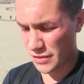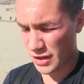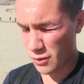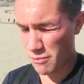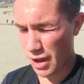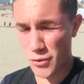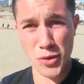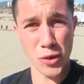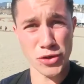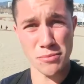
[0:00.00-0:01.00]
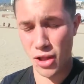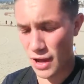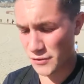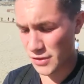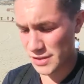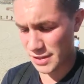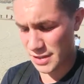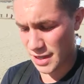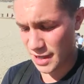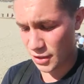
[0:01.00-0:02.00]
I think we might throw an Ultra Ball after this
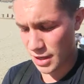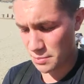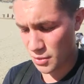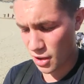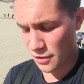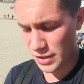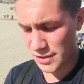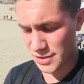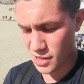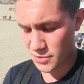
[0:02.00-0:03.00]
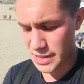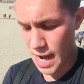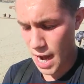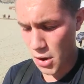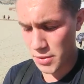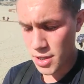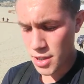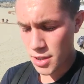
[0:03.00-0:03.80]
Great Ball if he doesn't go down.